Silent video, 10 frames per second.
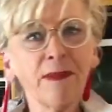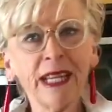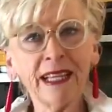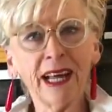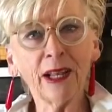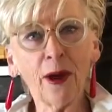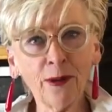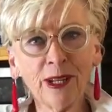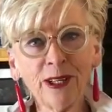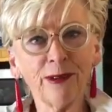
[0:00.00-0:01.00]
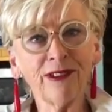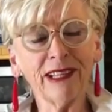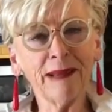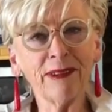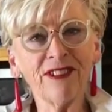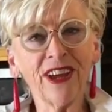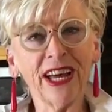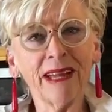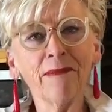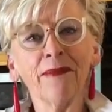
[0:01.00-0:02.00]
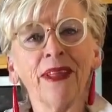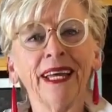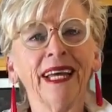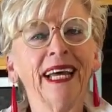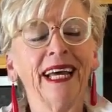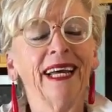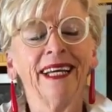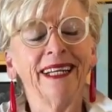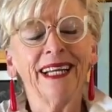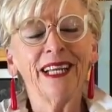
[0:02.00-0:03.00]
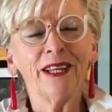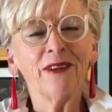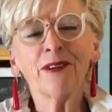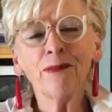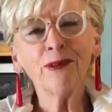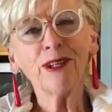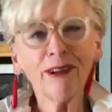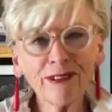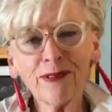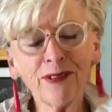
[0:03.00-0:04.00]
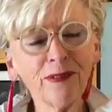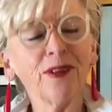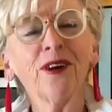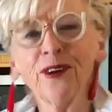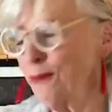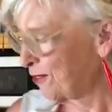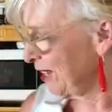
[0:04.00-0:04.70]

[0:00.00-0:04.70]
mean I'll only use the lemon thyme. You can put lots of different herbs